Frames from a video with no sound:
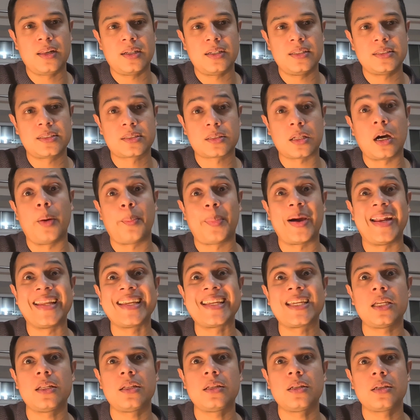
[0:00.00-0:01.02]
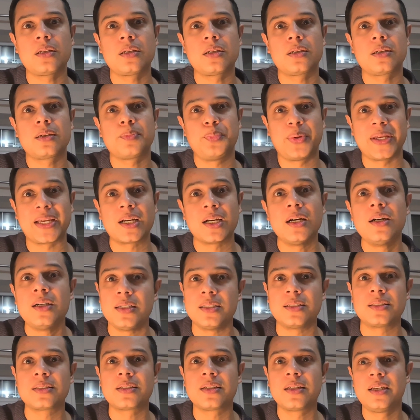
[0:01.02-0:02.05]
start panicking,
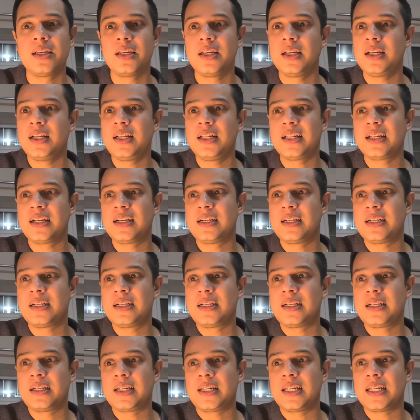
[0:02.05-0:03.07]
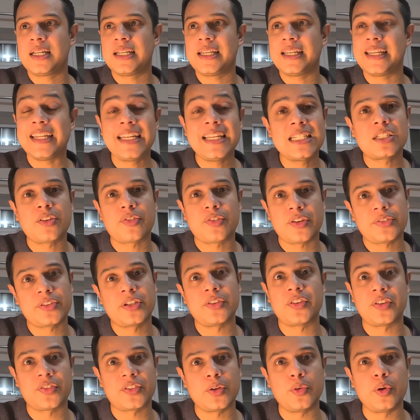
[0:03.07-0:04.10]
because it is a
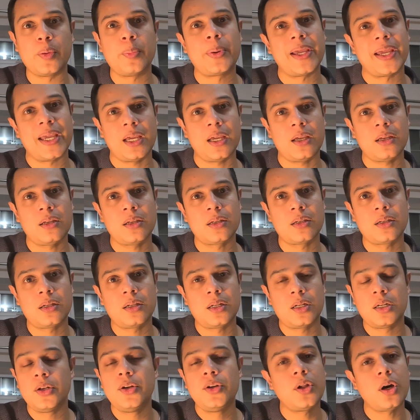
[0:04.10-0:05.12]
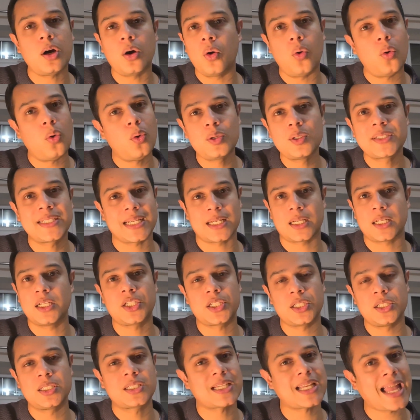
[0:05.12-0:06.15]
50-50 repair. Not all
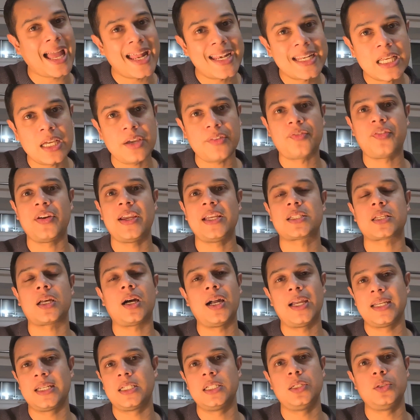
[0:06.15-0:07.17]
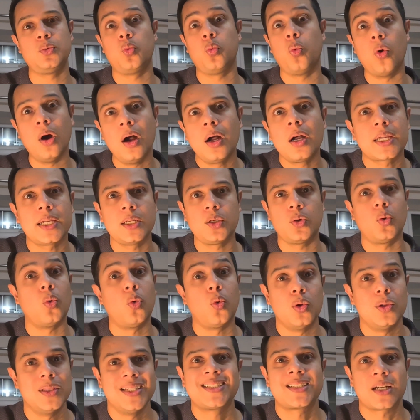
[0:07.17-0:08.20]
technicians can get Face ID working
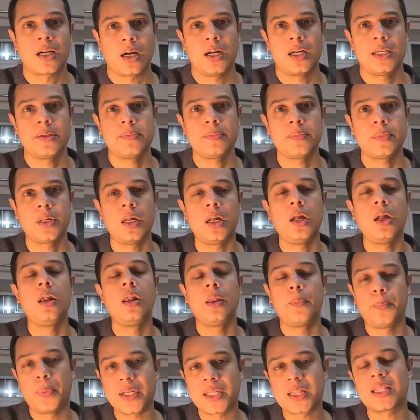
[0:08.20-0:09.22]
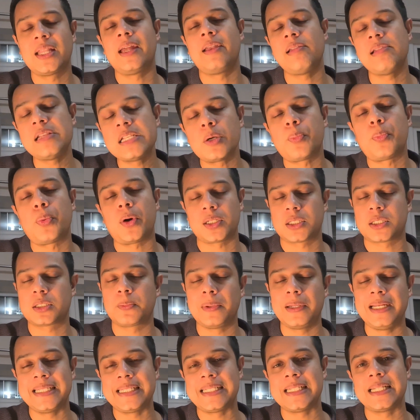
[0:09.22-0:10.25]
all the time, but there is a
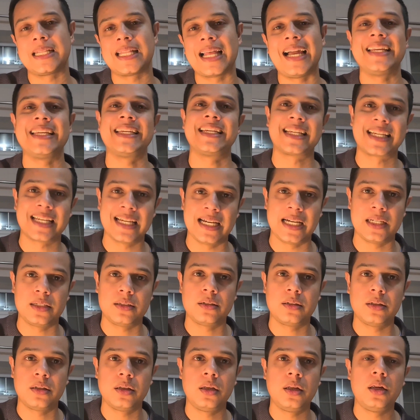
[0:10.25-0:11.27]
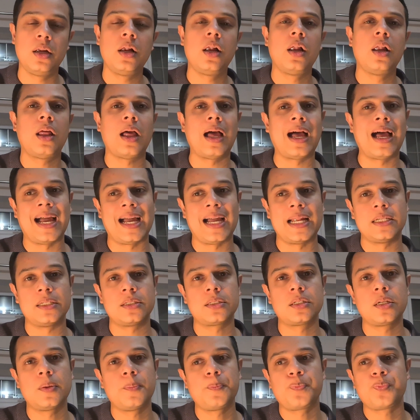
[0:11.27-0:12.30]
possibility that it can.
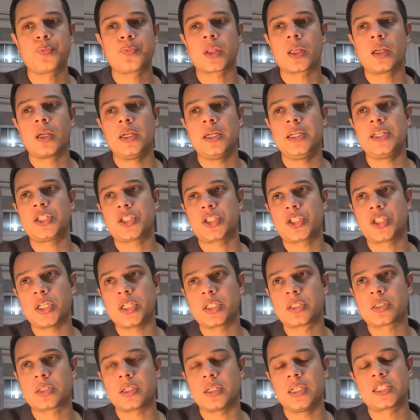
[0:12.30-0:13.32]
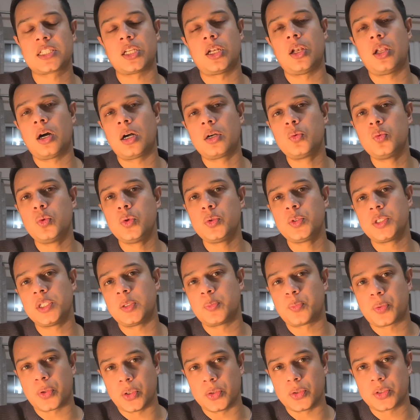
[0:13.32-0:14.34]
And it's a long-winded
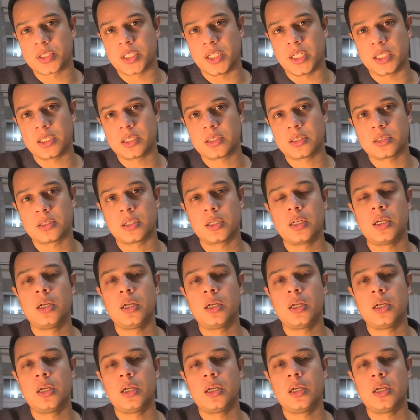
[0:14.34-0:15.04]
process,